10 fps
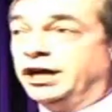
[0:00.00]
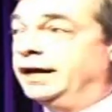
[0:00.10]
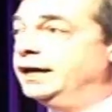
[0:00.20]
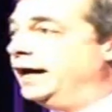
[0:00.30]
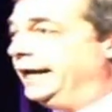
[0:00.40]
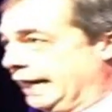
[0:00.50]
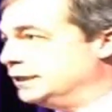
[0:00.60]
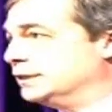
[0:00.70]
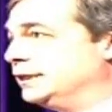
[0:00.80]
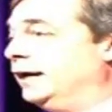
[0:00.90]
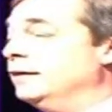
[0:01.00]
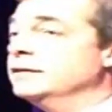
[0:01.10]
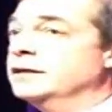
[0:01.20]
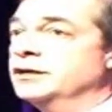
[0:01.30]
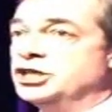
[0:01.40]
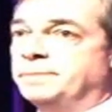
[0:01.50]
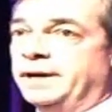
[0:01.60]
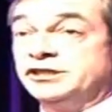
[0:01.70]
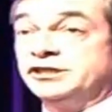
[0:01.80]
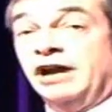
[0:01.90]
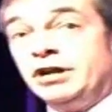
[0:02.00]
at Exeter. She's been the Surrey